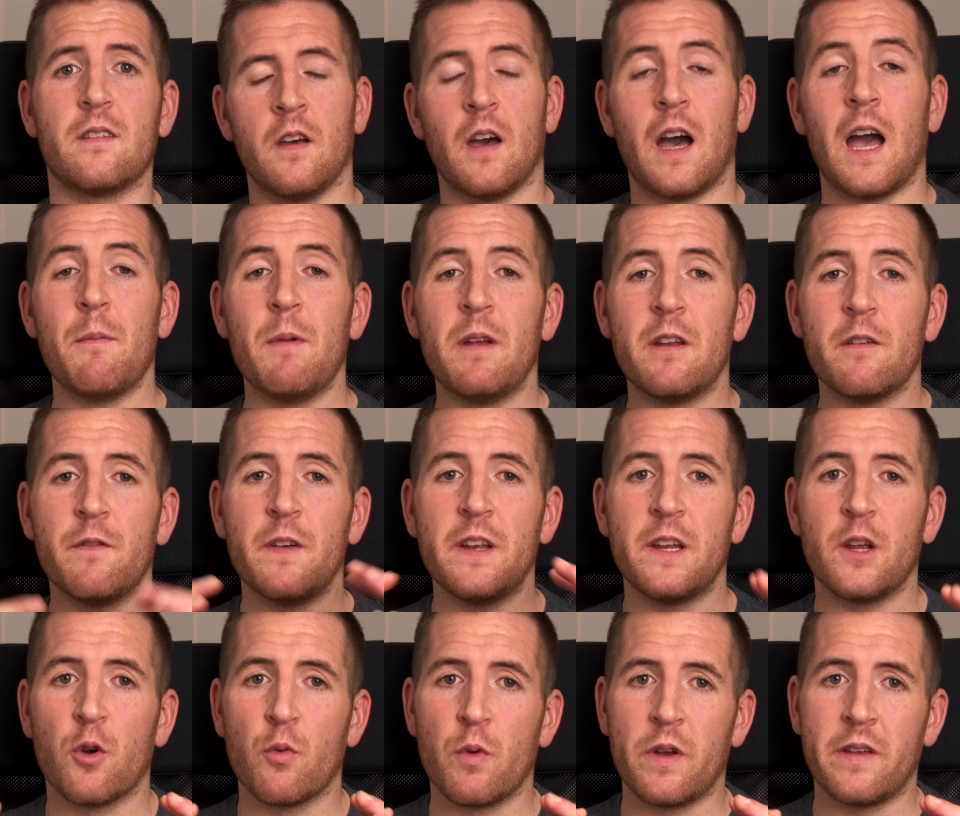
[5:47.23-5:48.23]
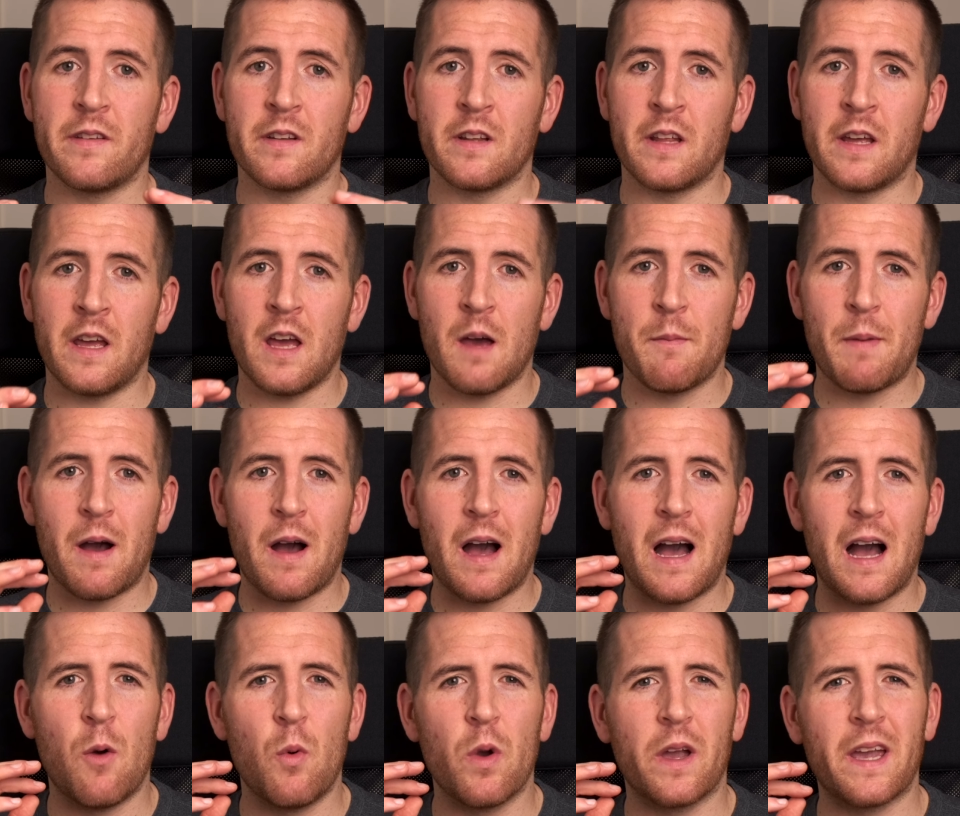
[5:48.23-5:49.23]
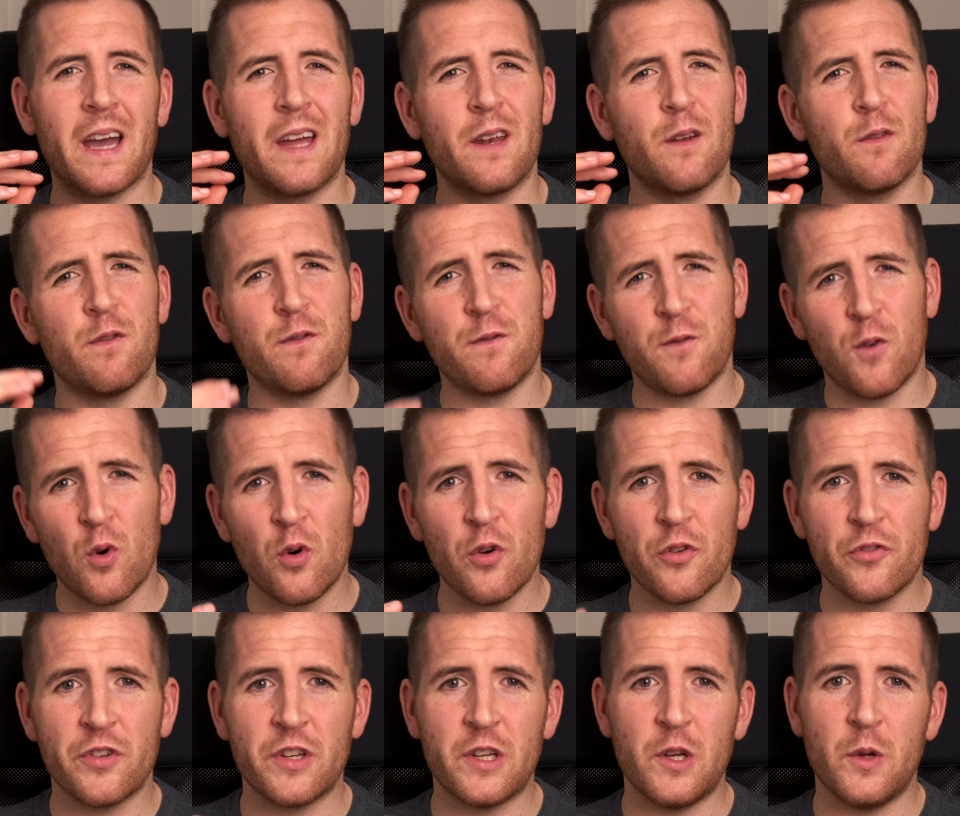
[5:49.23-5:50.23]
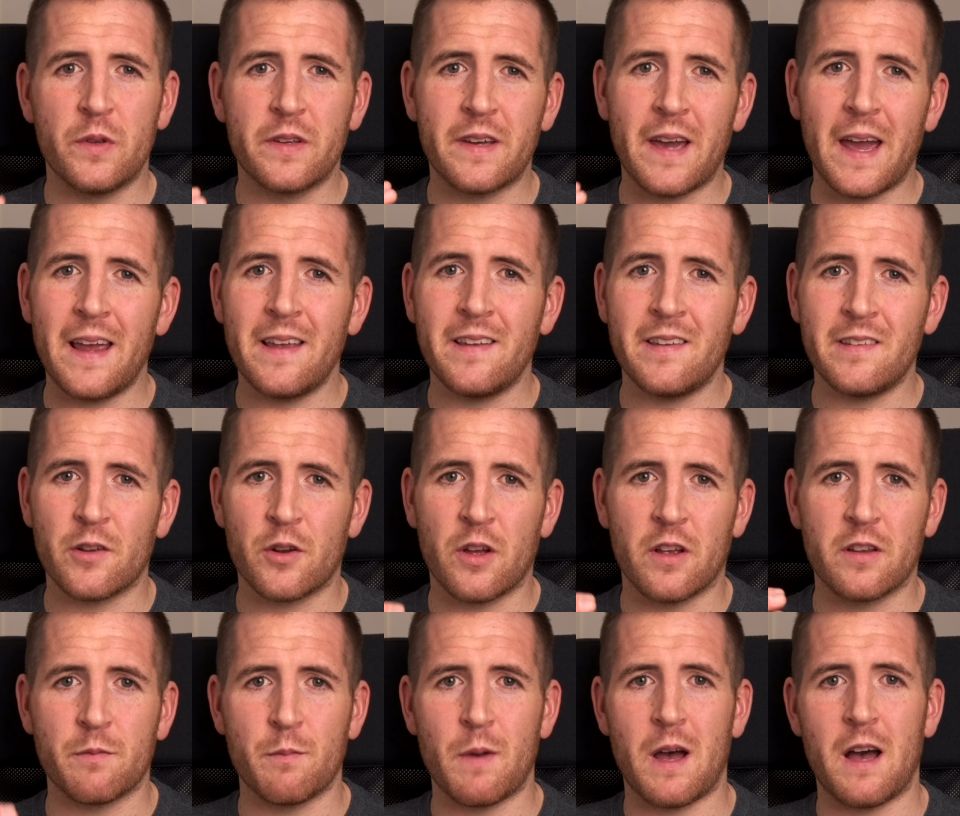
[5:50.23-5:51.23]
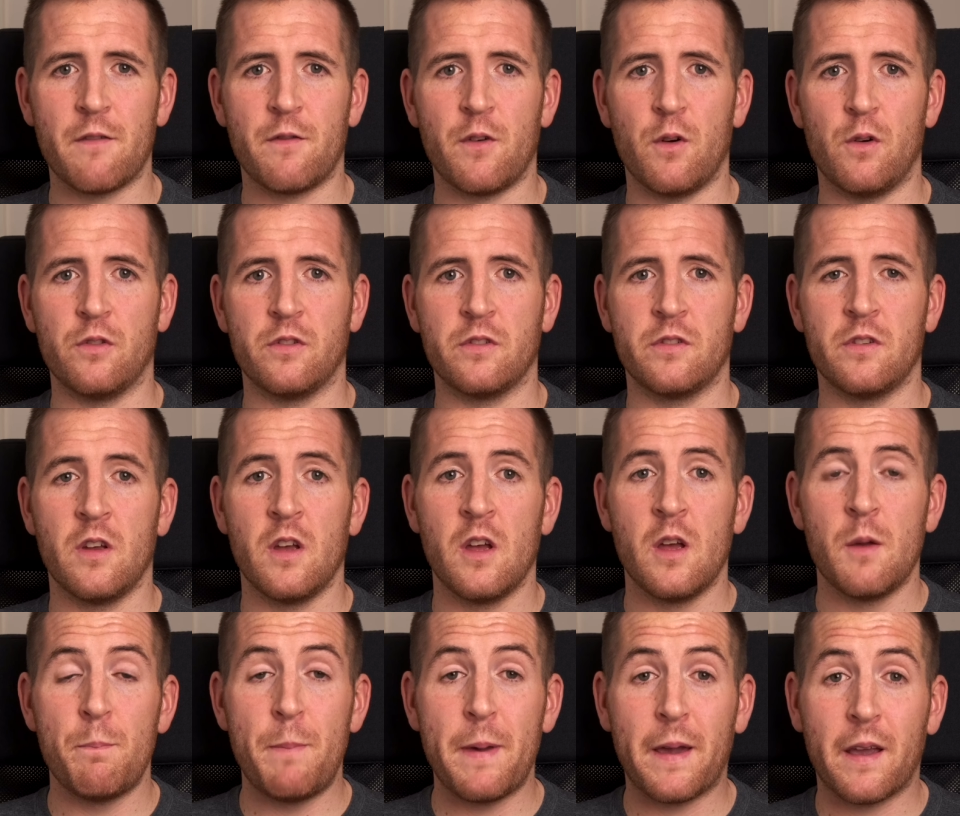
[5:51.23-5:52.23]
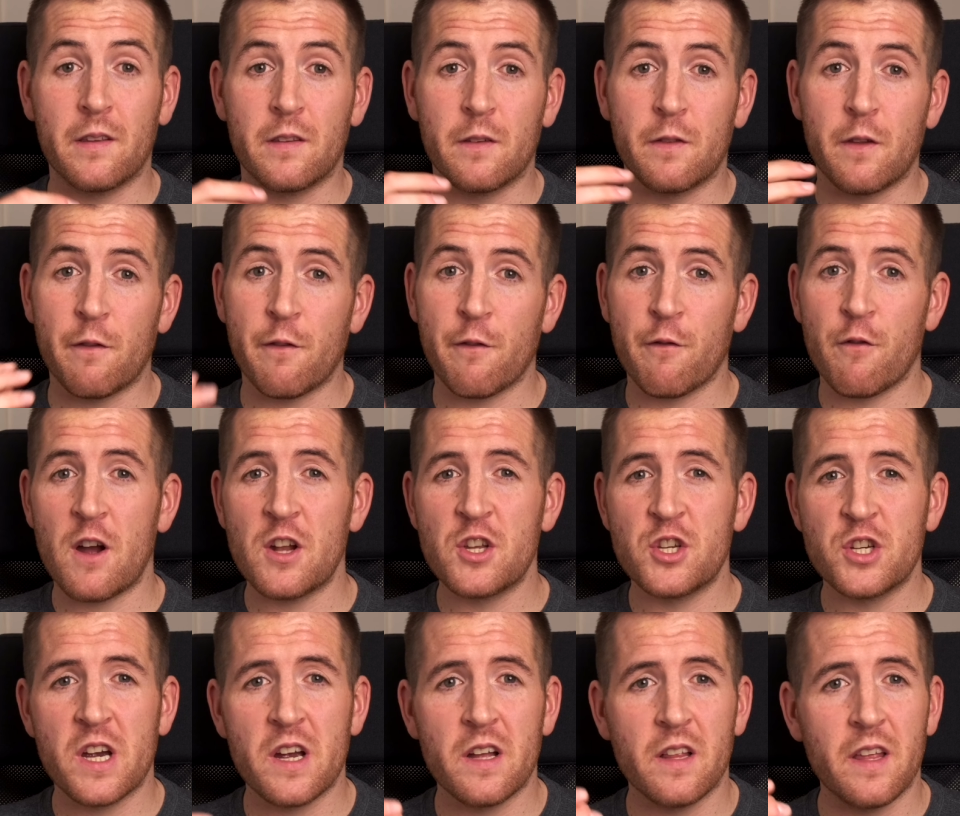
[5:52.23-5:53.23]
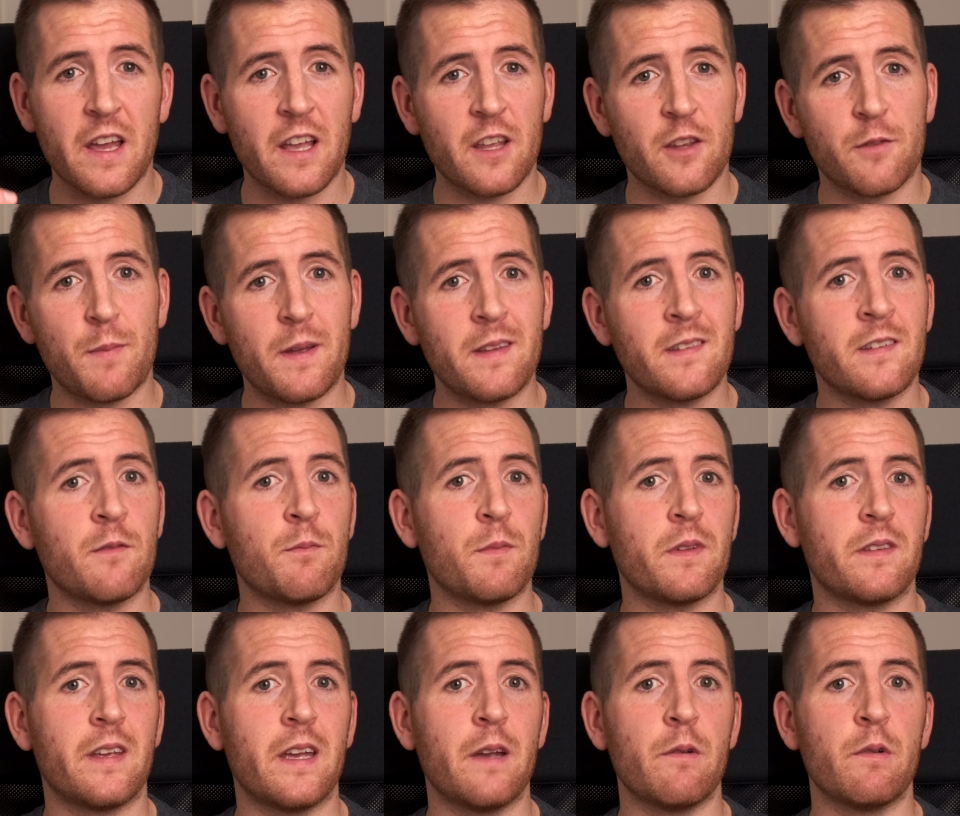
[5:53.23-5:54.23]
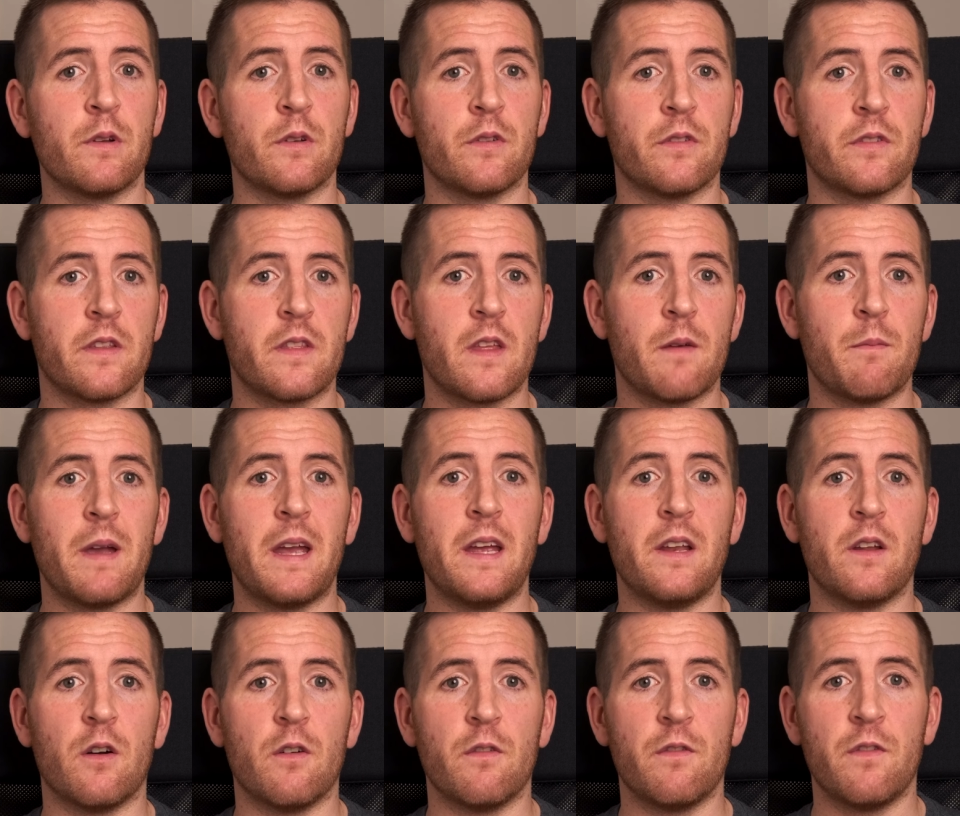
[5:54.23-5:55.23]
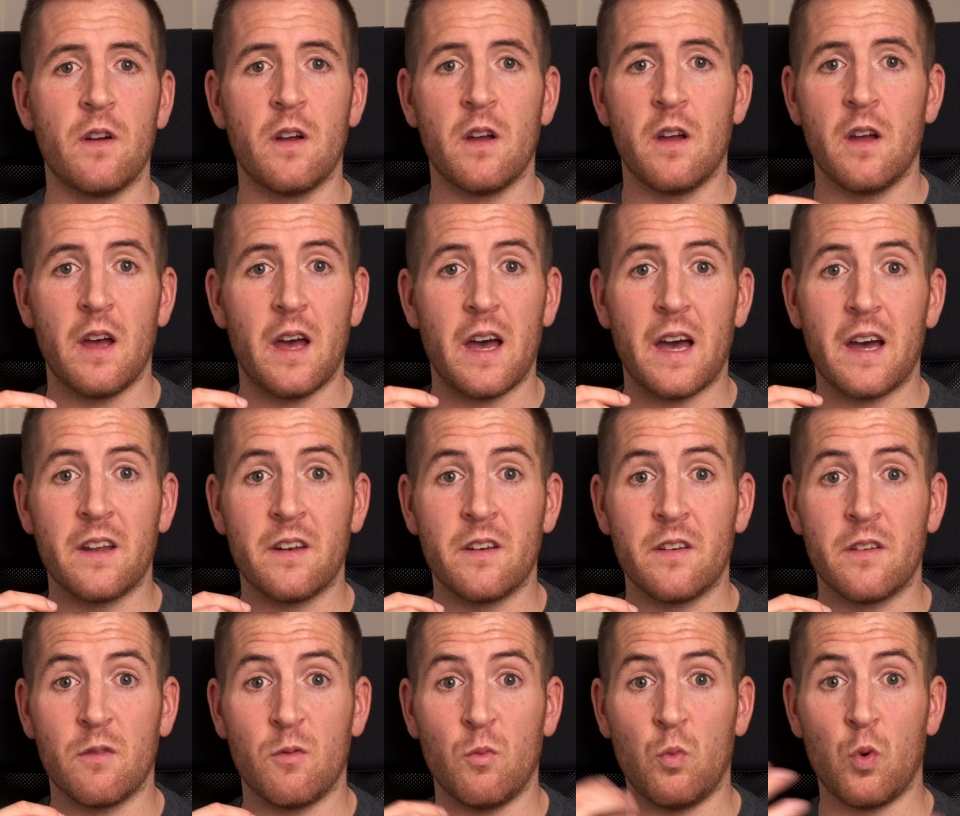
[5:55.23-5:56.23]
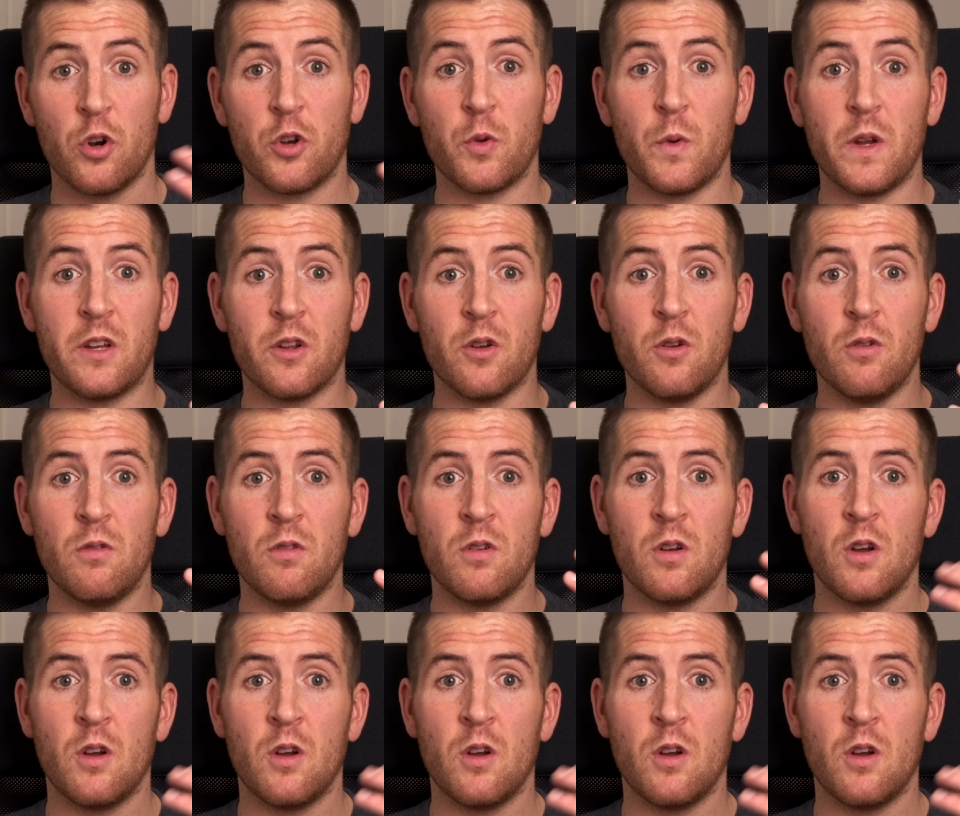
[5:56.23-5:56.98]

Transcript: I made a video recently about how we're kind of forced to use cases on our smartphones because of the fragile, expensive materials that they're made of, and what do?